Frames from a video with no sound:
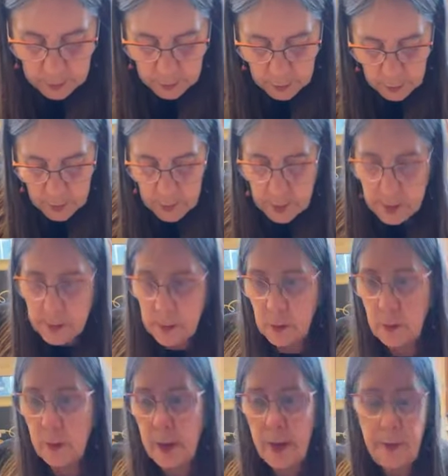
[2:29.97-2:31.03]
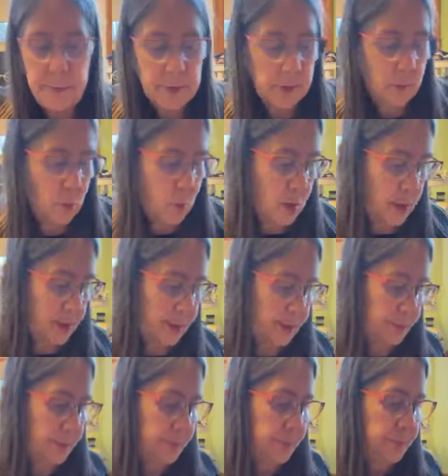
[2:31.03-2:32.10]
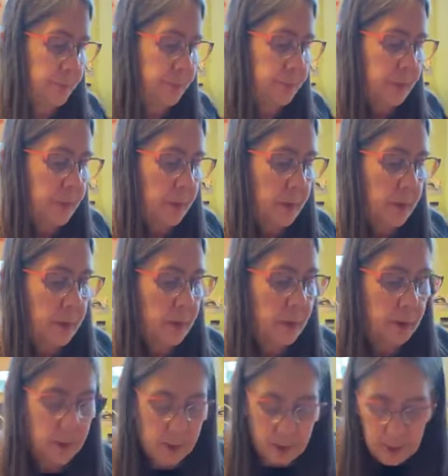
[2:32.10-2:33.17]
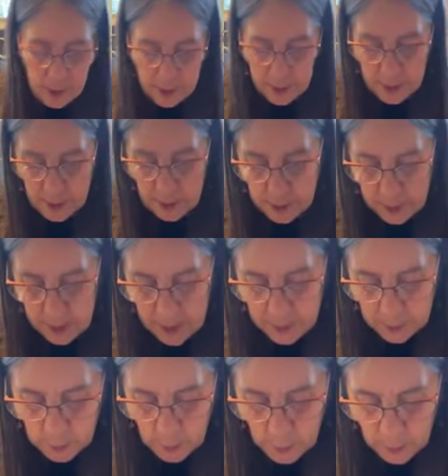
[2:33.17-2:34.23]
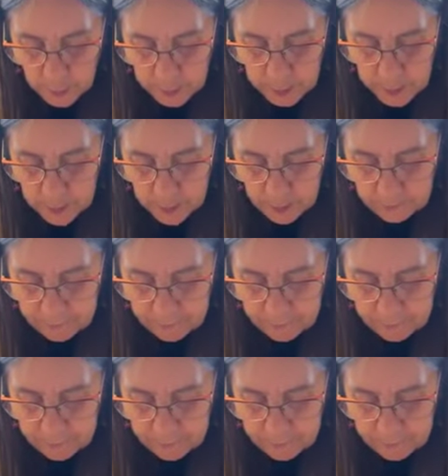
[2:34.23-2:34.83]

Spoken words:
Just grab some water. I think that's what we're going to